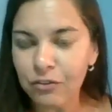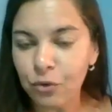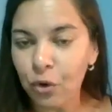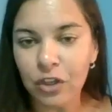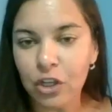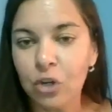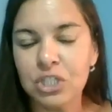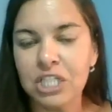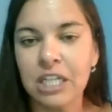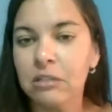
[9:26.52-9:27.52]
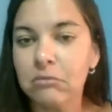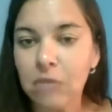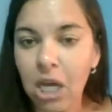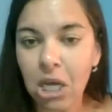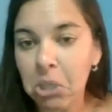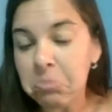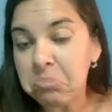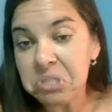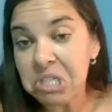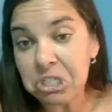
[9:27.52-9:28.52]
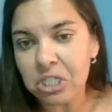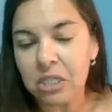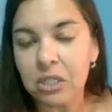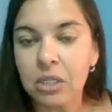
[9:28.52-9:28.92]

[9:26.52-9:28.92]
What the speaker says: for the coaching session?